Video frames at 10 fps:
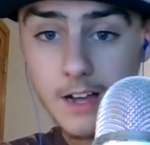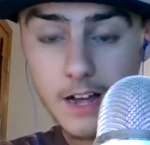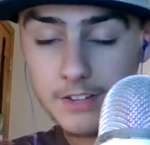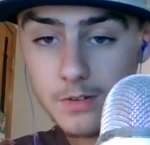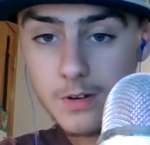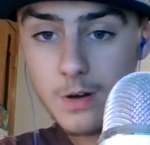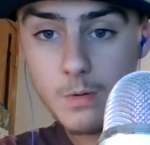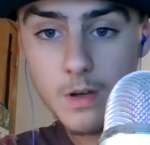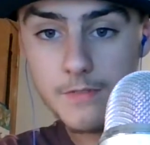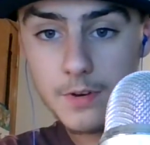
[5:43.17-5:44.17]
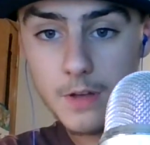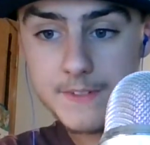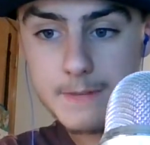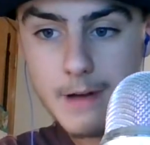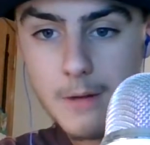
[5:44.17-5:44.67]
I don't know if you know this
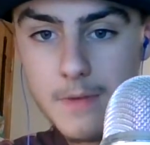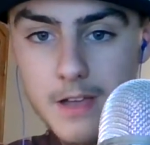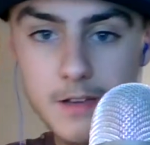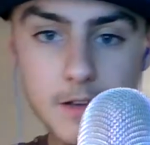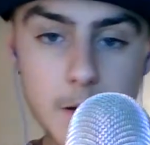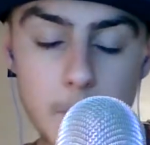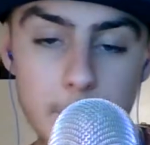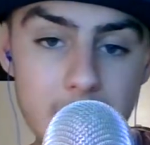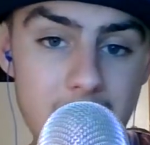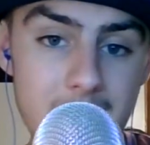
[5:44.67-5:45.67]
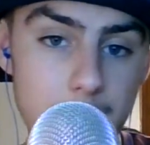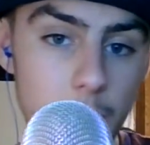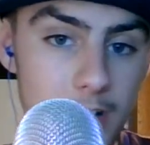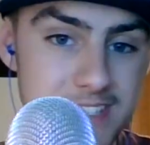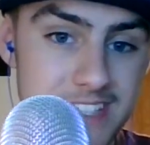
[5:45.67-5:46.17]
about me, but I am a
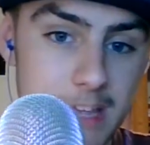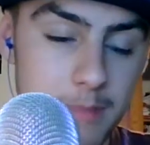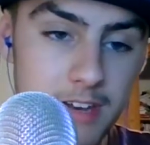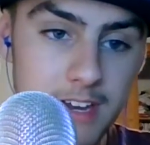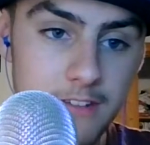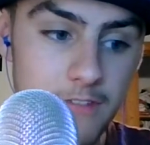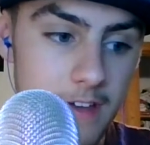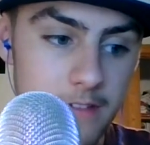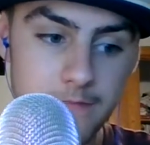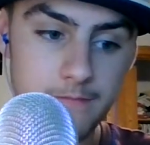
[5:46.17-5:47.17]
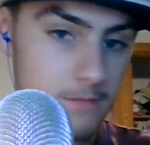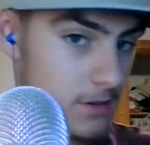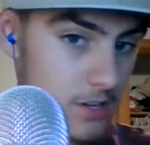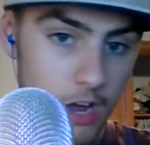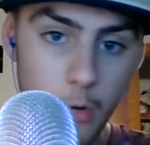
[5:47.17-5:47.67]
West Ham United fan.
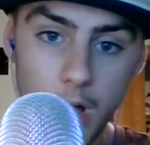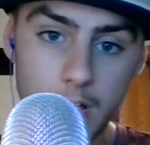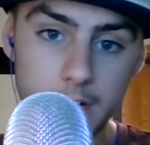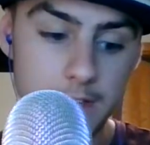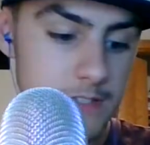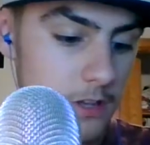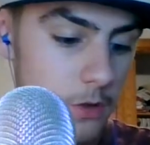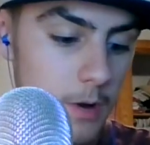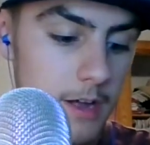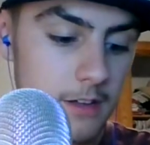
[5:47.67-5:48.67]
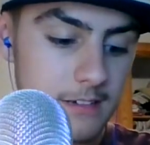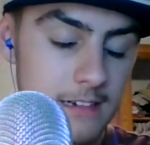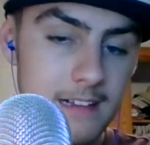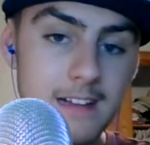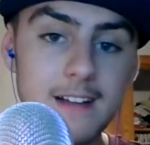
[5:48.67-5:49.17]
Go Irons all the way.
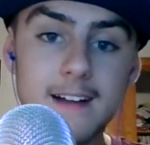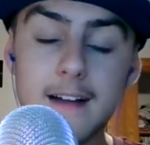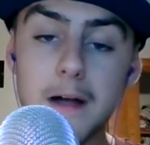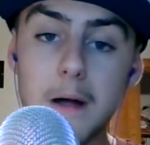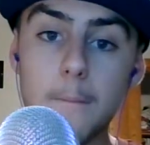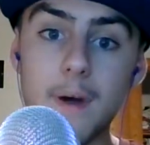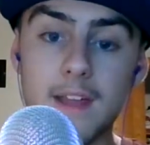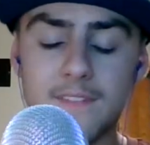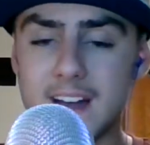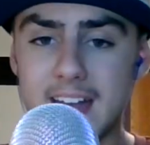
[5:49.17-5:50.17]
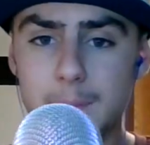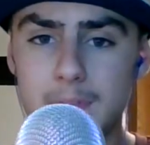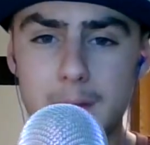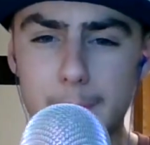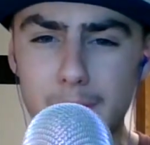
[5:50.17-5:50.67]
But I've got to be
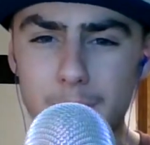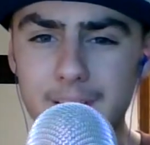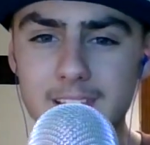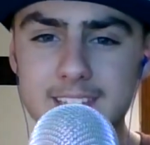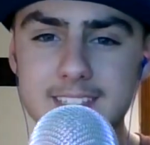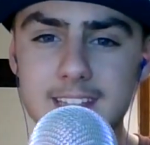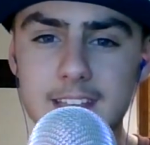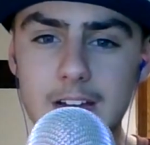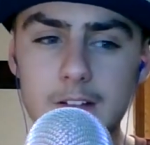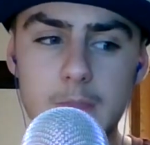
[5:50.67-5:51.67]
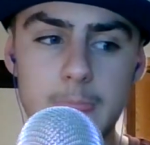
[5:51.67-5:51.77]
a bit realistic here.